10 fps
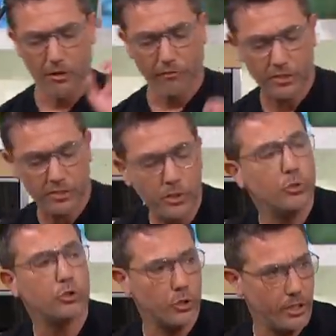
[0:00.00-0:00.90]
First thing, we're
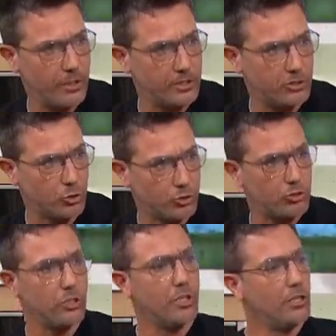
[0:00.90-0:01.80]
talking about the sauce.
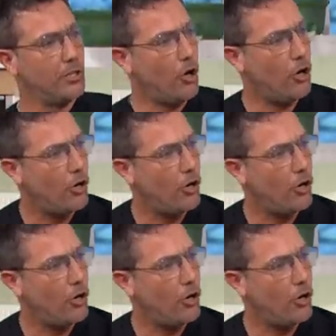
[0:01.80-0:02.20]
Four now.